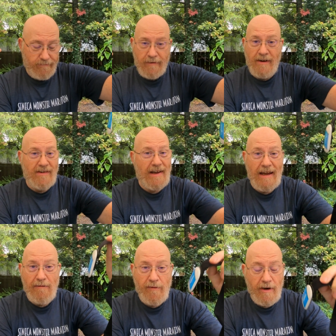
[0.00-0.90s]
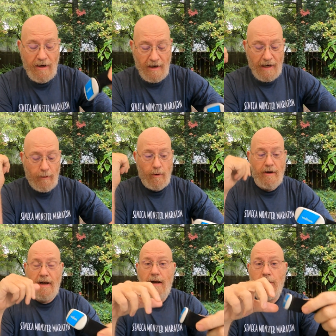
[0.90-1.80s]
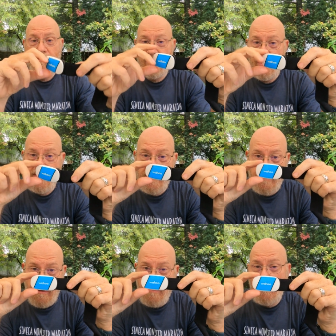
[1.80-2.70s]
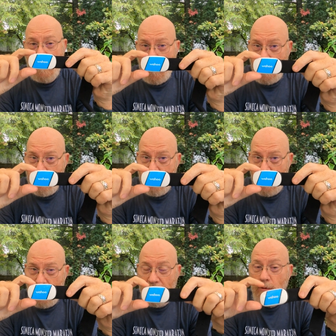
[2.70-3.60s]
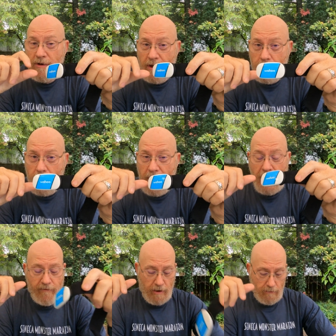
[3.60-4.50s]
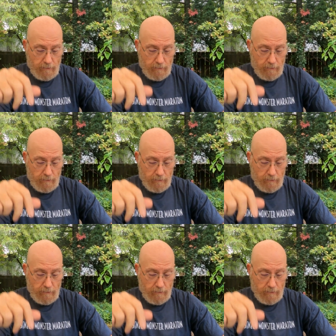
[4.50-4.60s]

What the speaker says: because I can't find it anywhere in the house. This is my wife's, Vicky. Don't tell her I have it.